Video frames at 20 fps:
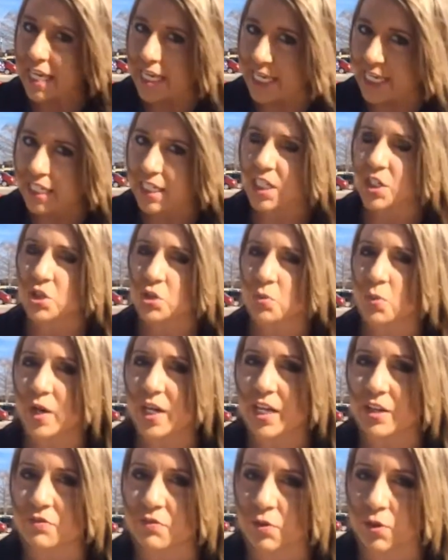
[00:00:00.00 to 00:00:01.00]
in
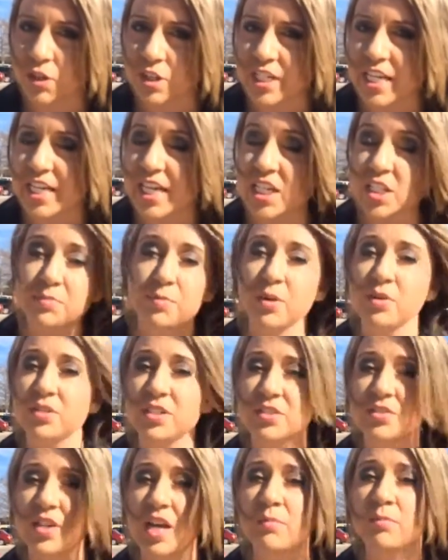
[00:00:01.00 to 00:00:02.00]
twenty fourteen. I
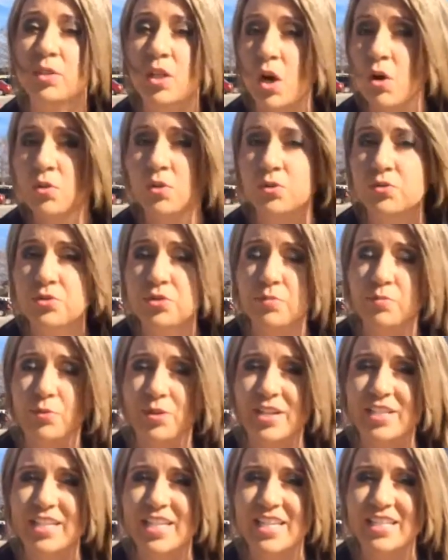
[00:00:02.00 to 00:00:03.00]
spoke to some local
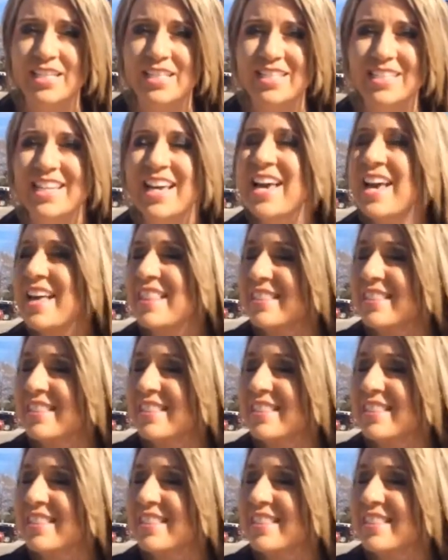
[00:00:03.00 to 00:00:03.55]
superintendents.